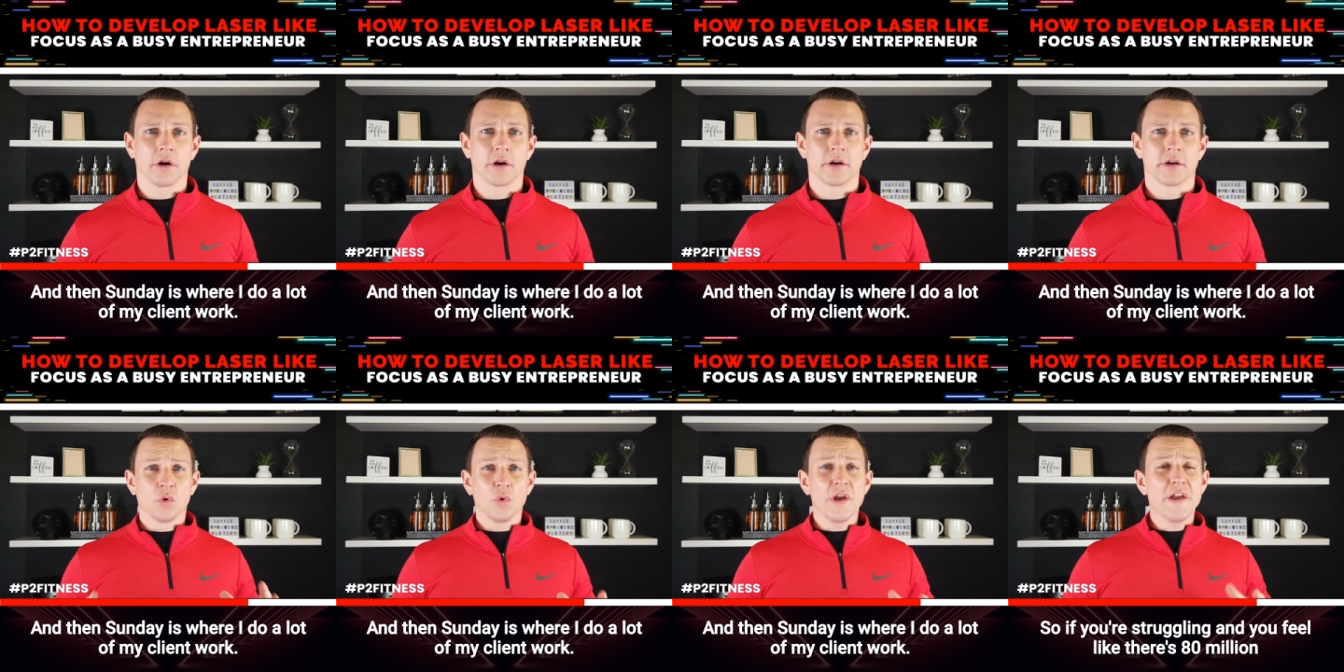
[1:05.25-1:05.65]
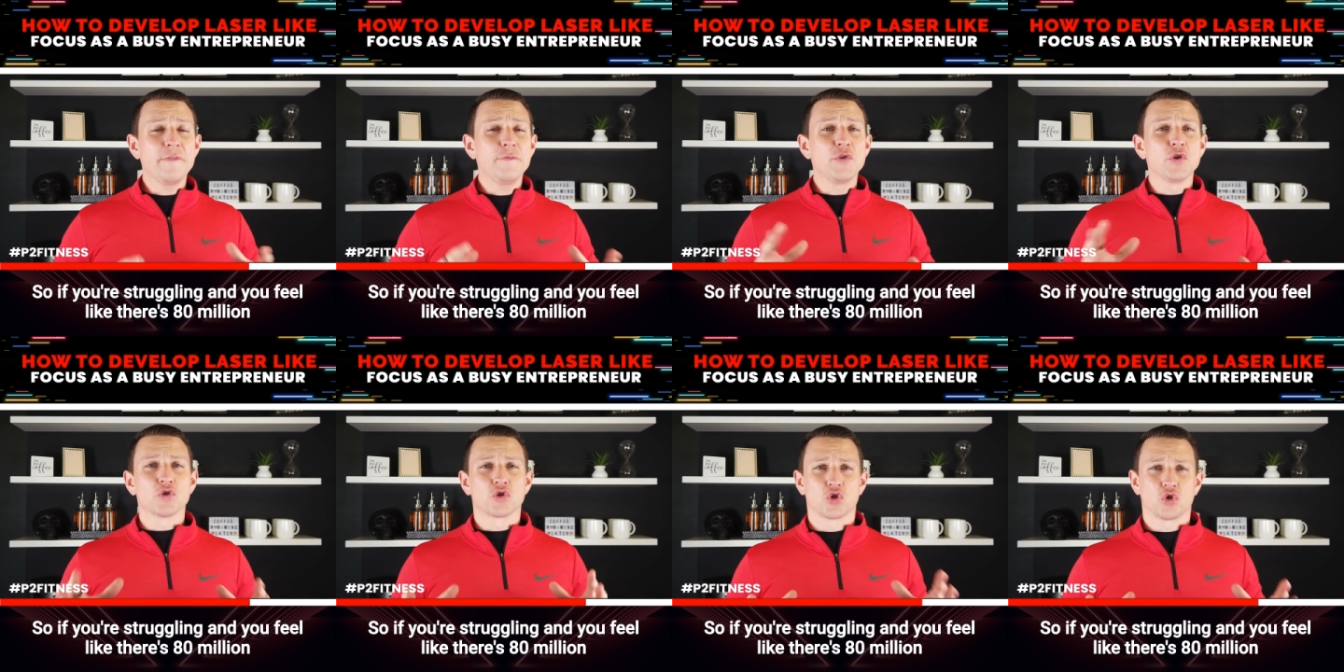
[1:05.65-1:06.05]
So
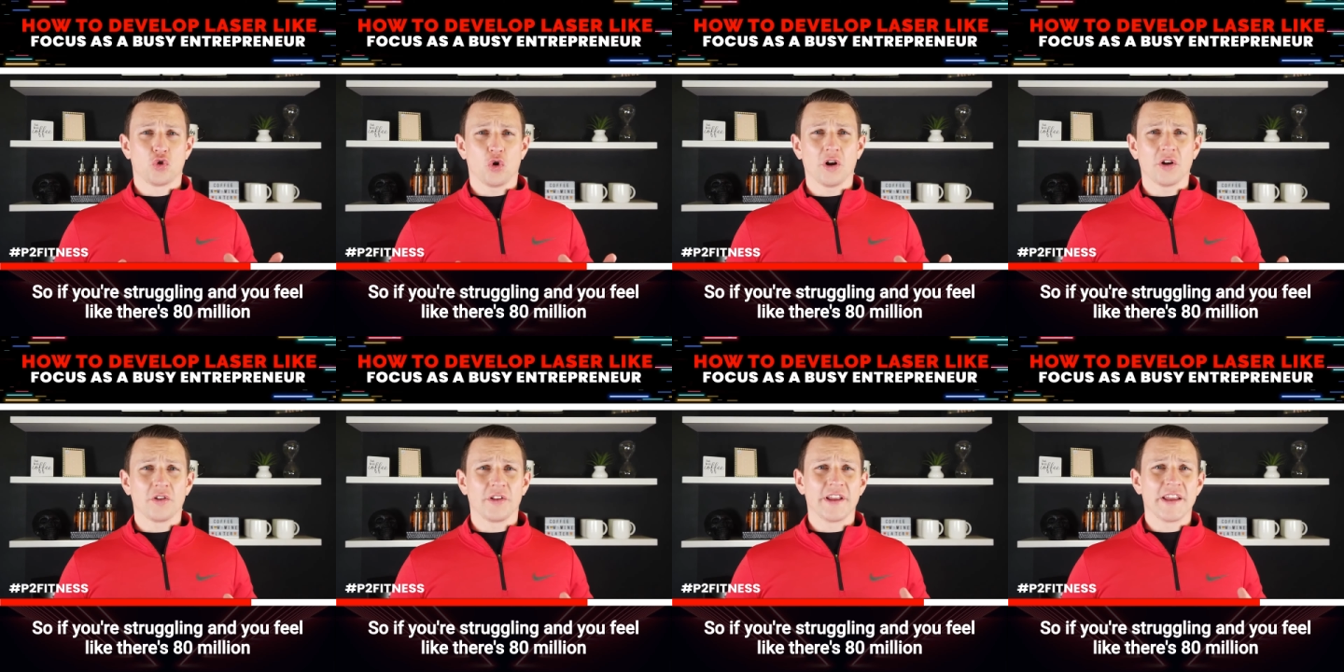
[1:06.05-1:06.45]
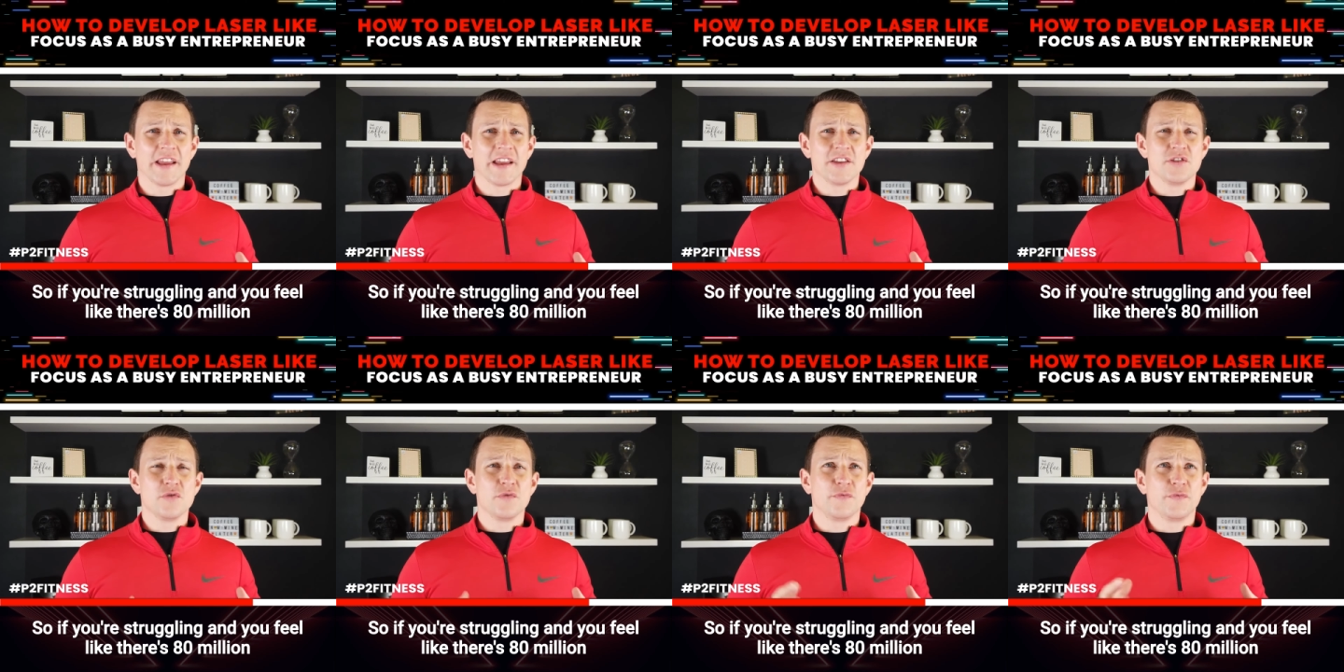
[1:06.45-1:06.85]
if you're struggling
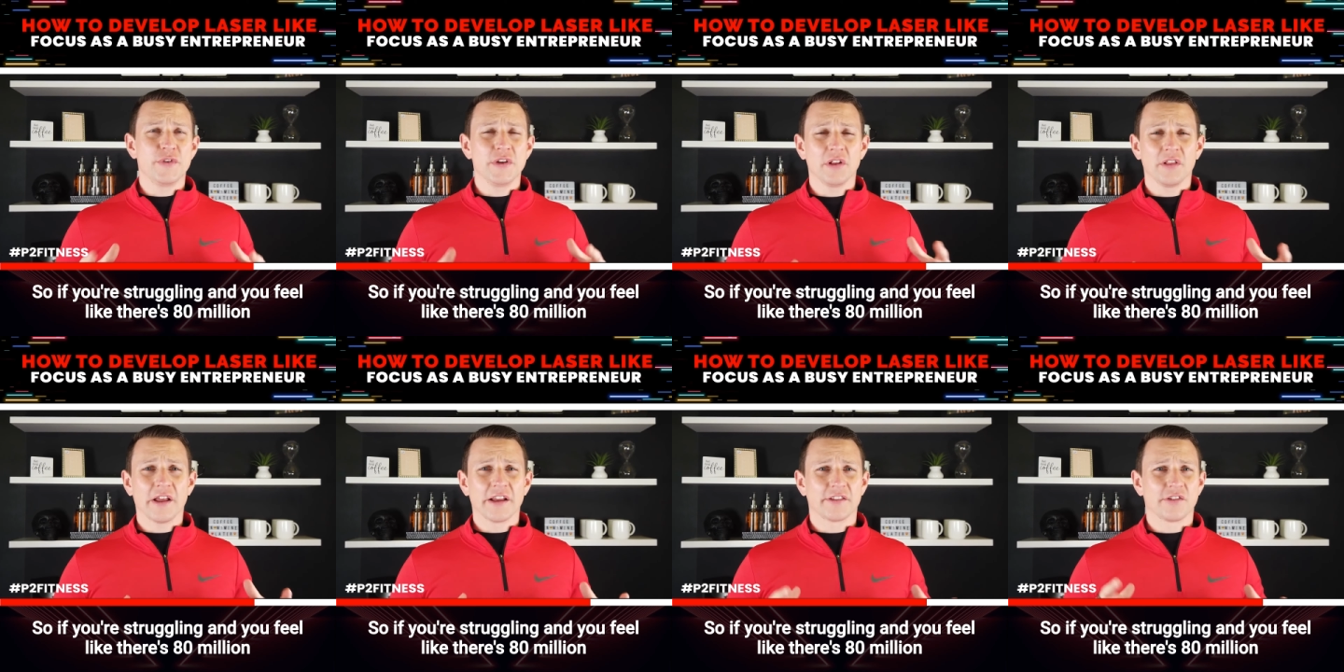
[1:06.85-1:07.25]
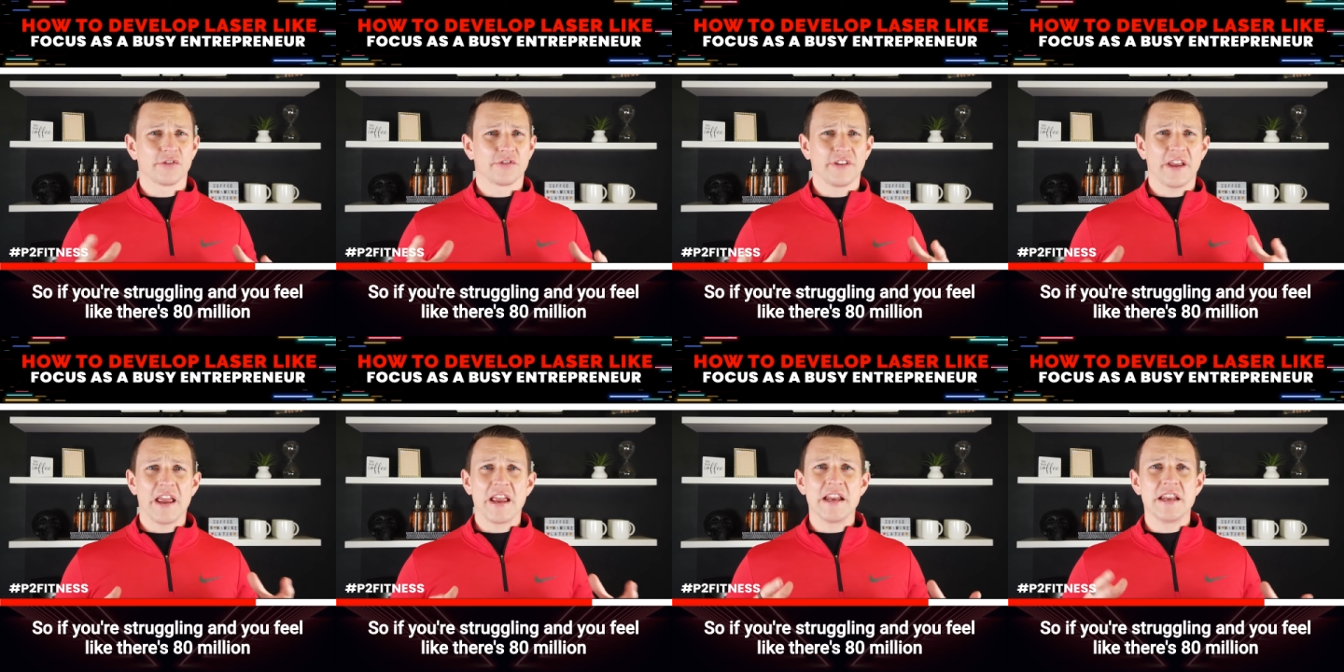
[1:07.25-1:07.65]
and you feel like
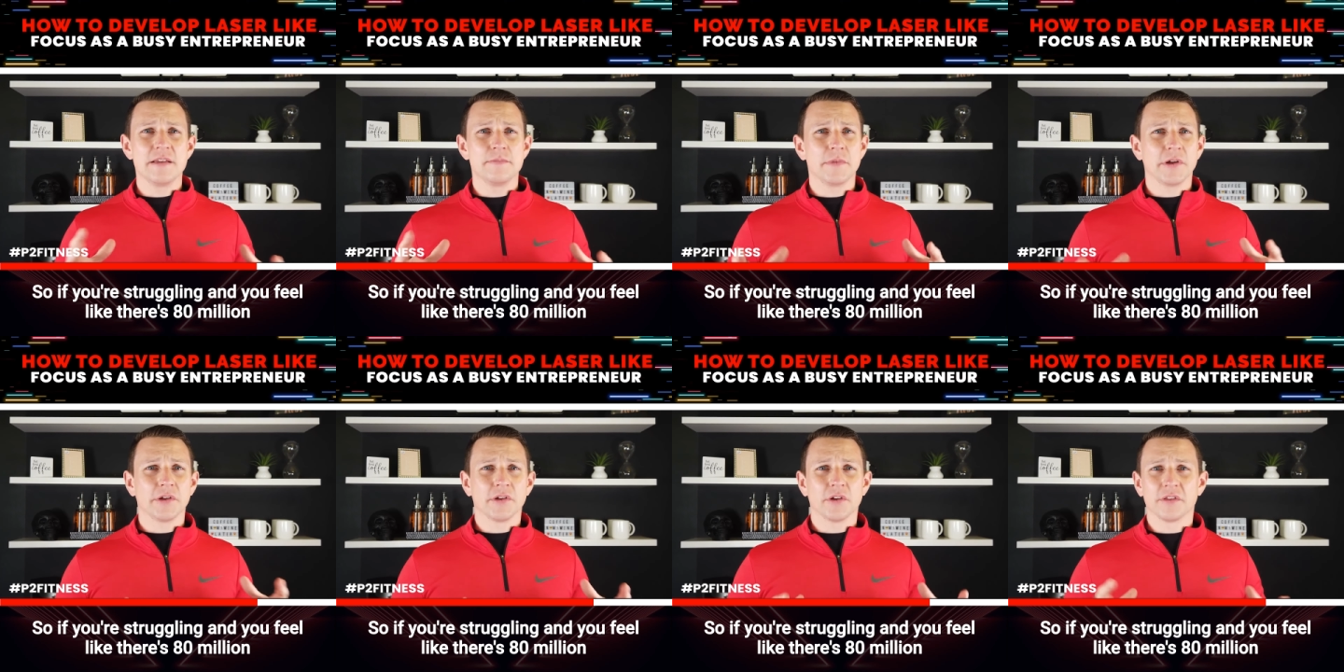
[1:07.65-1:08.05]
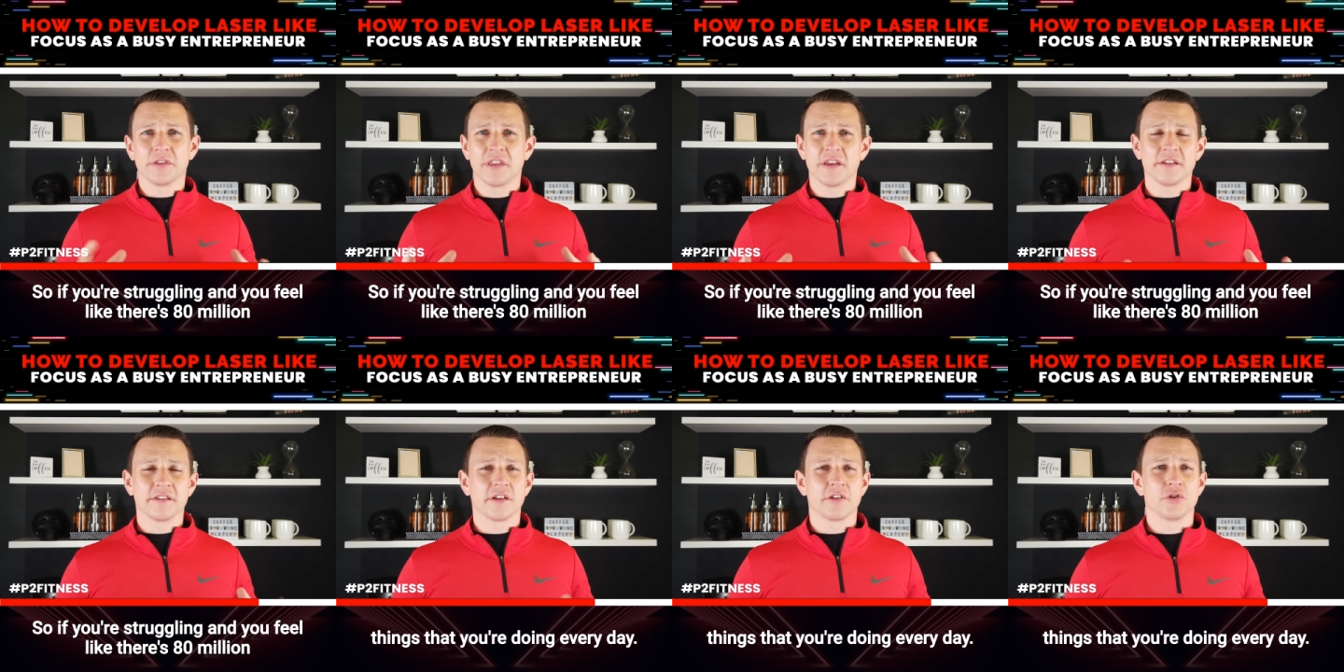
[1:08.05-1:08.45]
there's 80 million
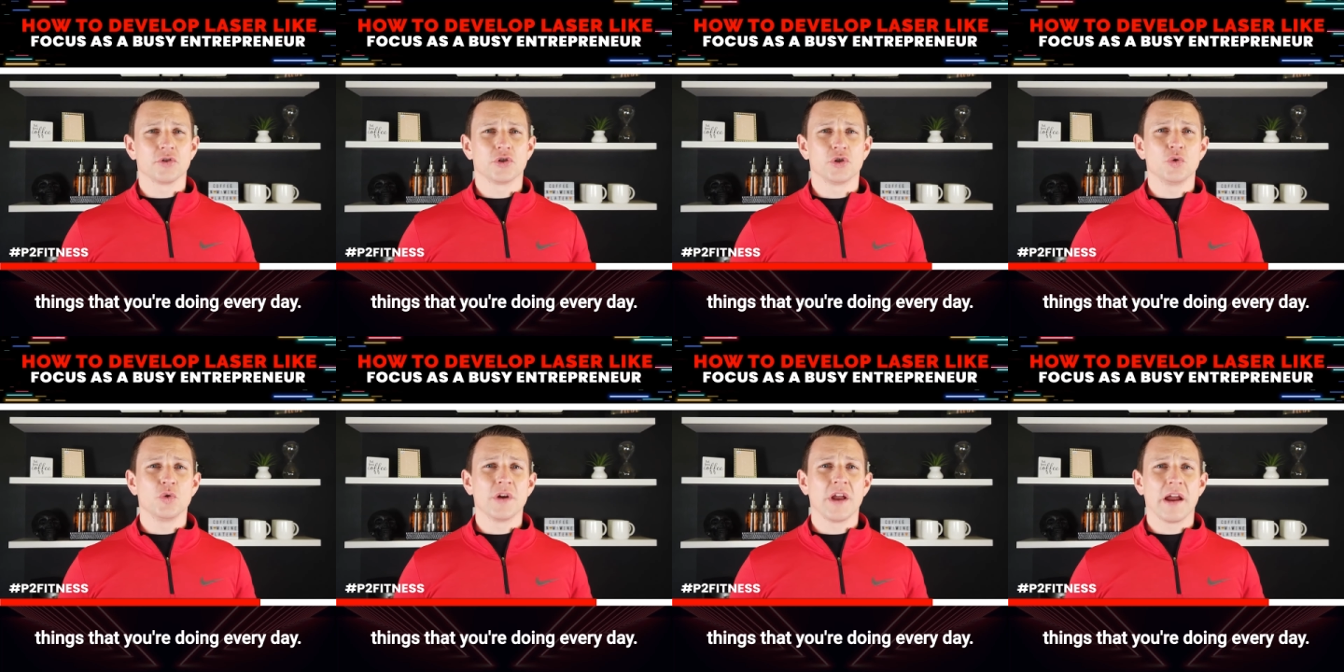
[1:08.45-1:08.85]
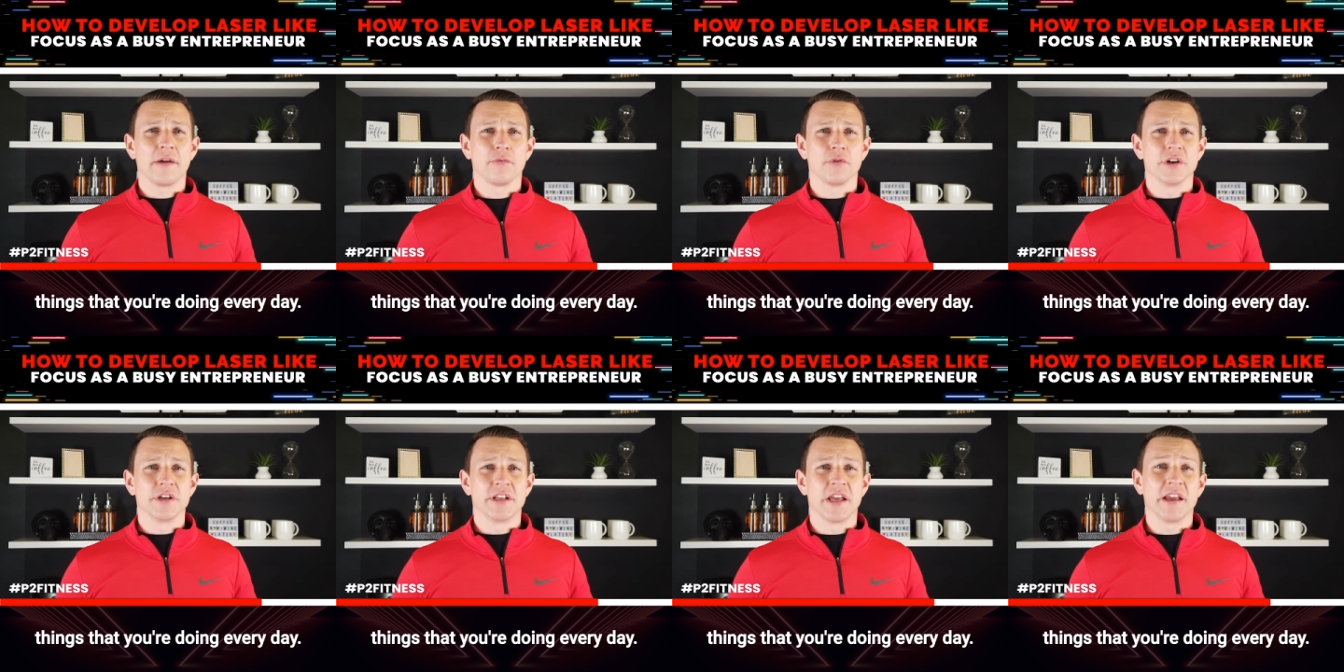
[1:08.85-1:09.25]
things that you're doing
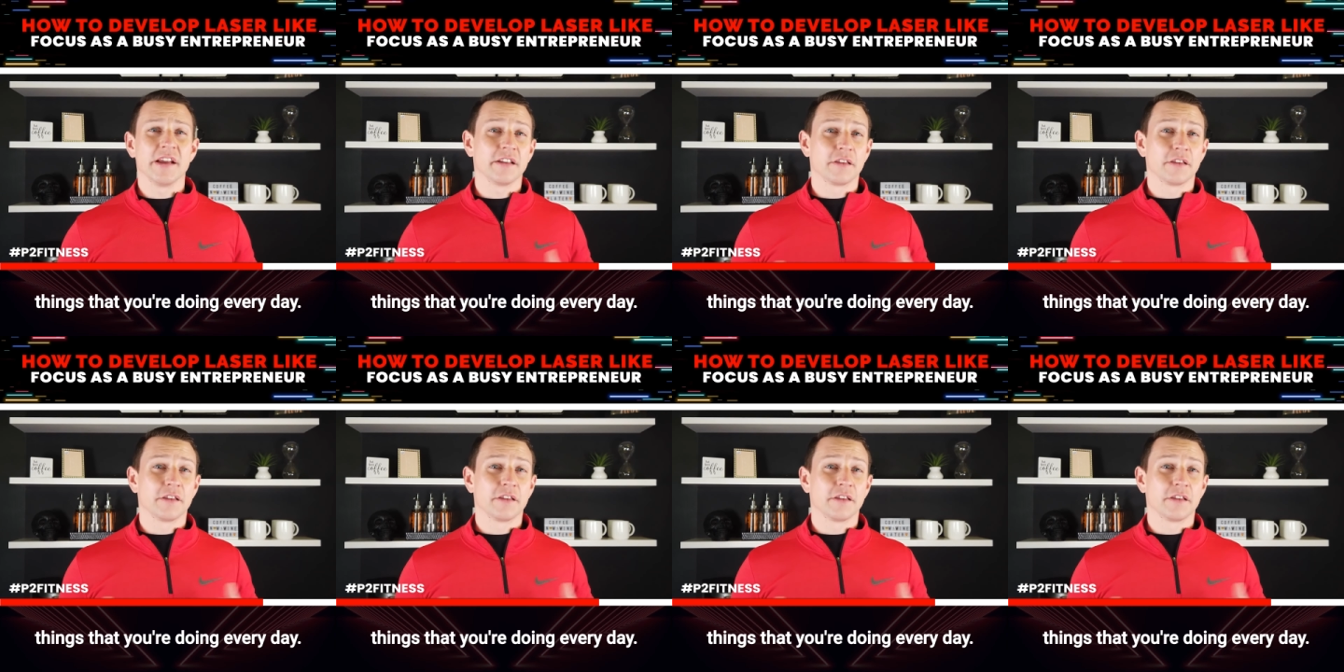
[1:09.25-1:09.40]
every day,